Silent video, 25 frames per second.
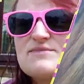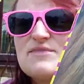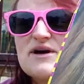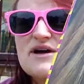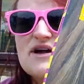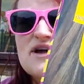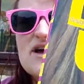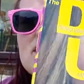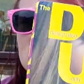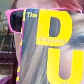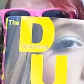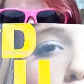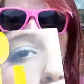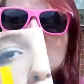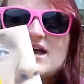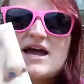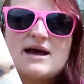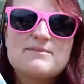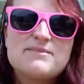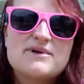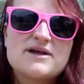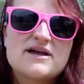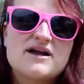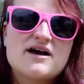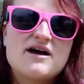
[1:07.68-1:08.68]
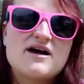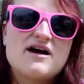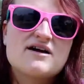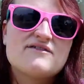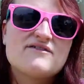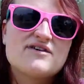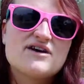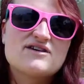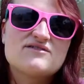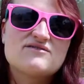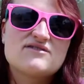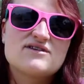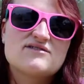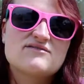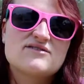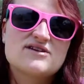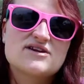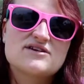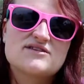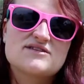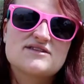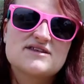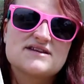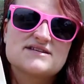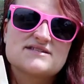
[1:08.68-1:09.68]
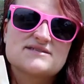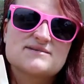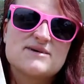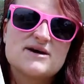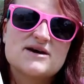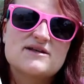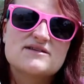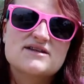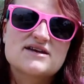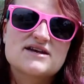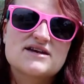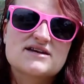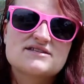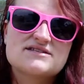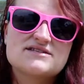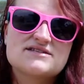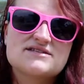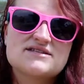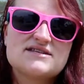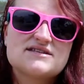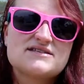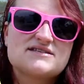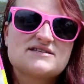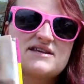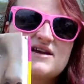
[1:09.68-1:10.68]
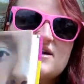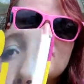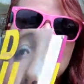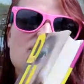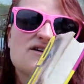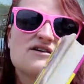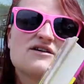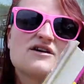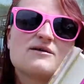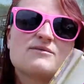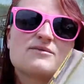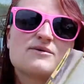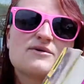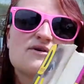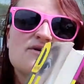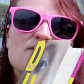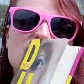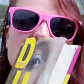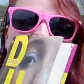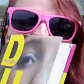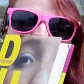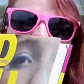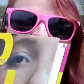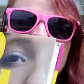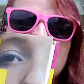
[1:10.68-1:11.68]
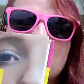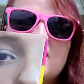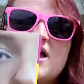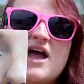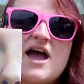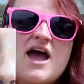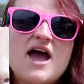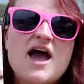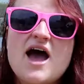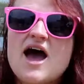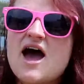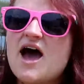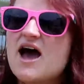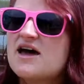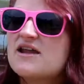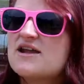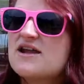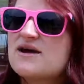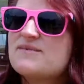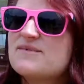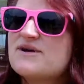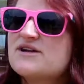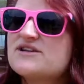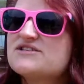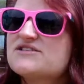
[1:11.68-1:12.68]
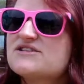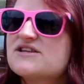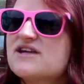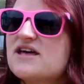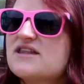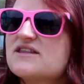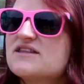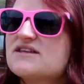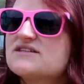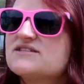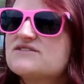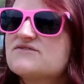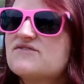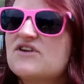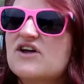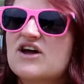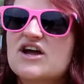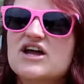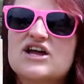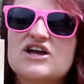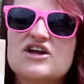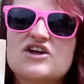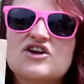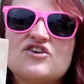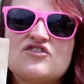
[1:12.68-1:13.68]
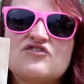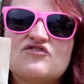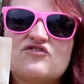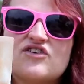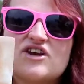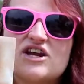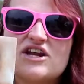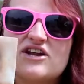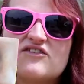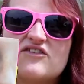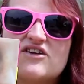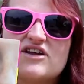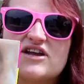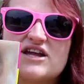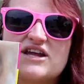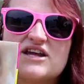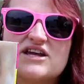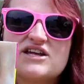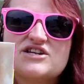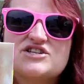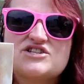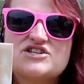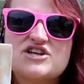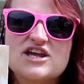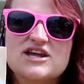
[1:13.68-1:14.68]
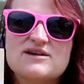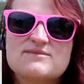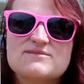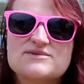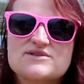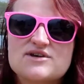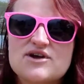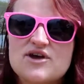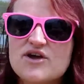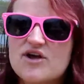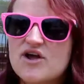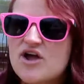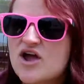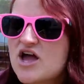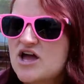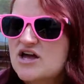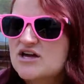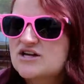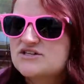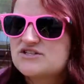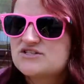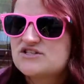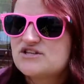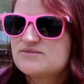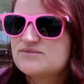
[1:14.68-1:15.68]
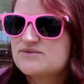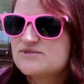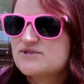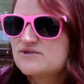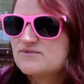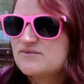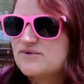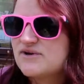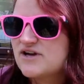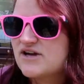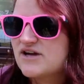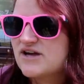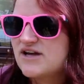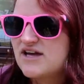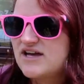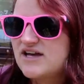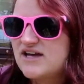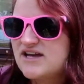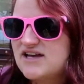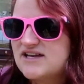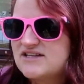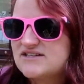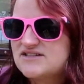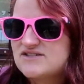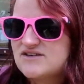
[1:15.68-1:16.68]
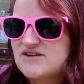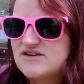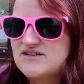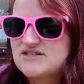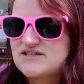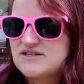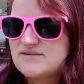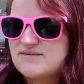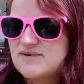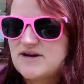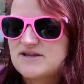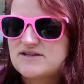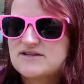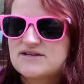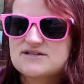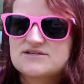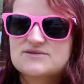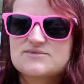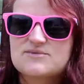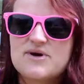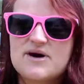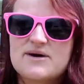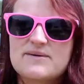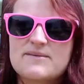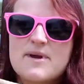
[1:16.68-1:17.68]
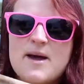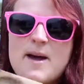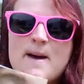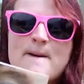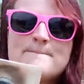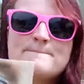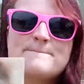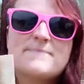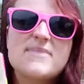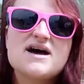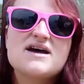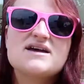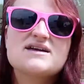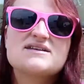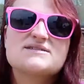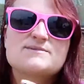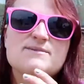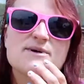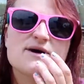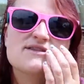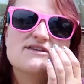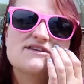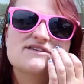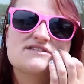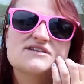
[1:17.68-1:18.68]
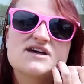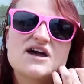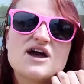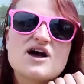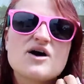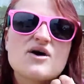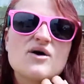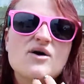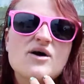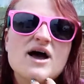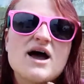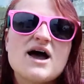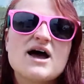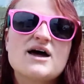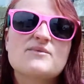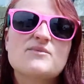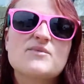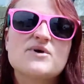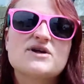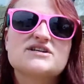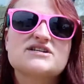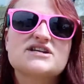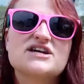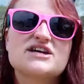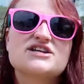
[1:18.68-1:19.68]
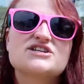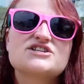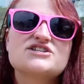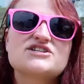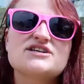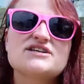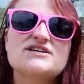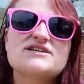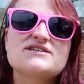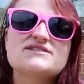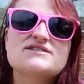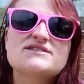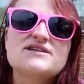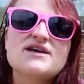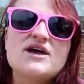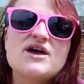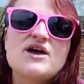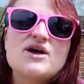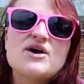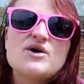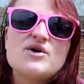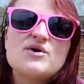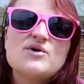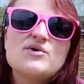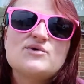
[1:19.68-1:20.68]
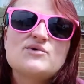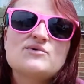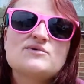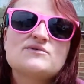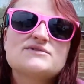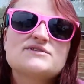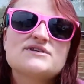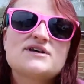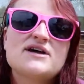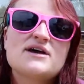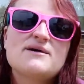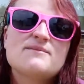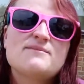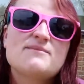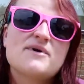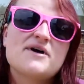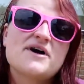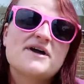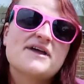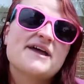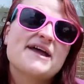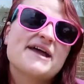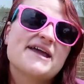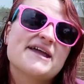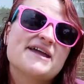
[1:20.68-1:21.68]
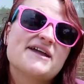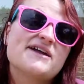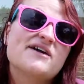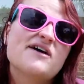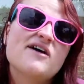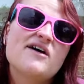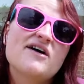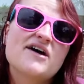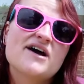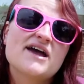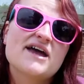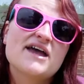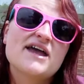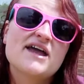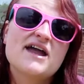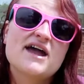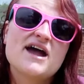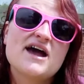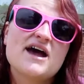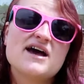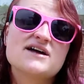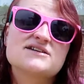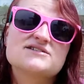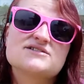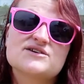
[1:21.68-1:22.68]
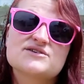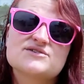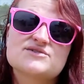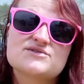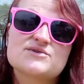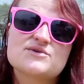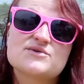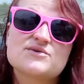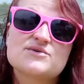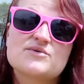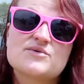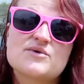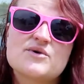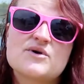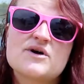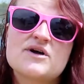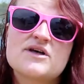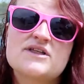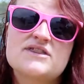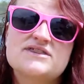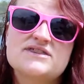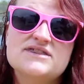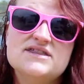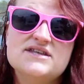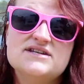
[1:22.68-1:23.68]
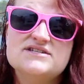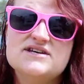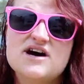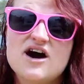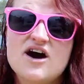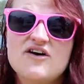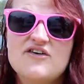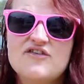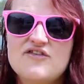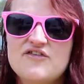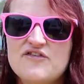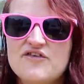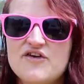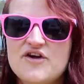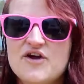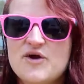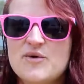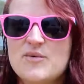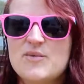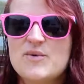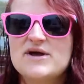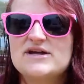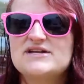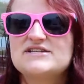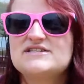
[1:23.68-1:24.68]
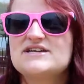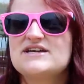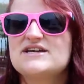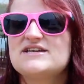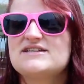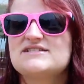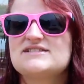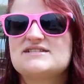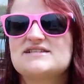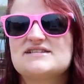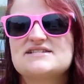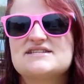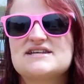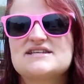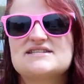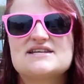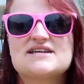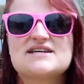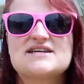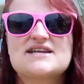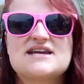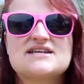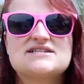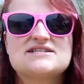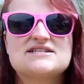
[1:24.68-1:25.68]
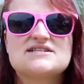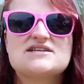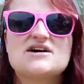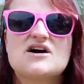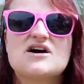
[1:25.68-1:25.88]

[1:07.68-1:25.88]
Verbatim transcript: by Kody Keplinger. I've heard really, really good things about this. This is a hardcover copy, and I managed to get this for like really, really cheap, so super, super excited about this one. But it's about this girl, and one day she is called by a guy at her school, the Duff, which is designated